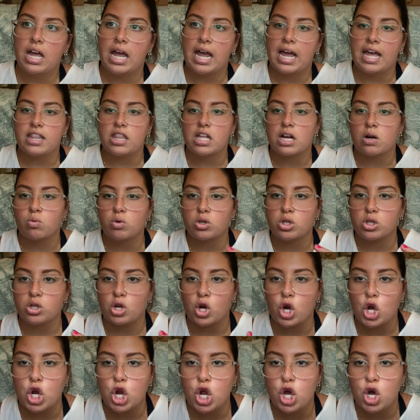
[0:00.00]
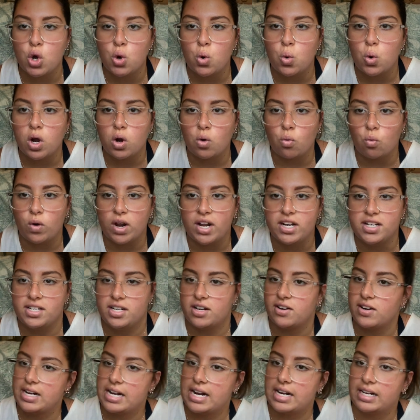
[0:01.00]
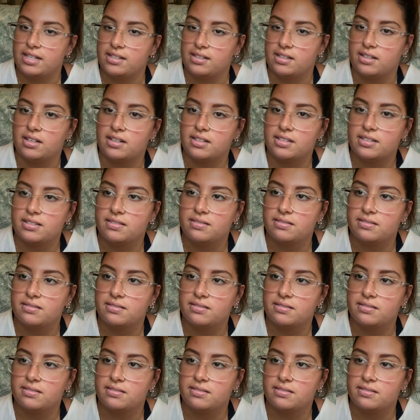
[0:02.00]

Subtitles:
and there was no red pterodactyls.